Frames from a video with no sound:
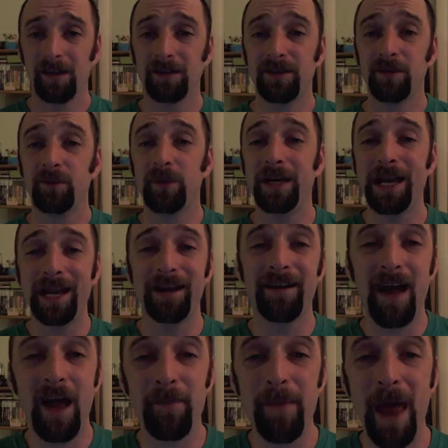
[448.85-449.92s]
Do we need an
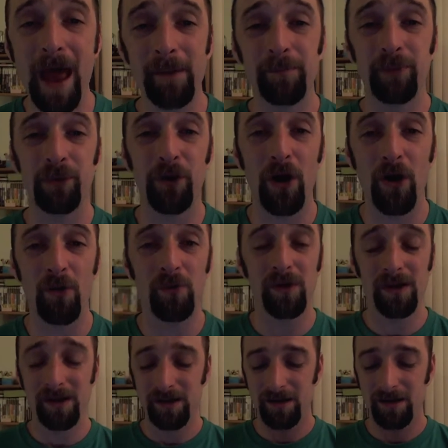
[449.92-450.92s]
iPad Pro?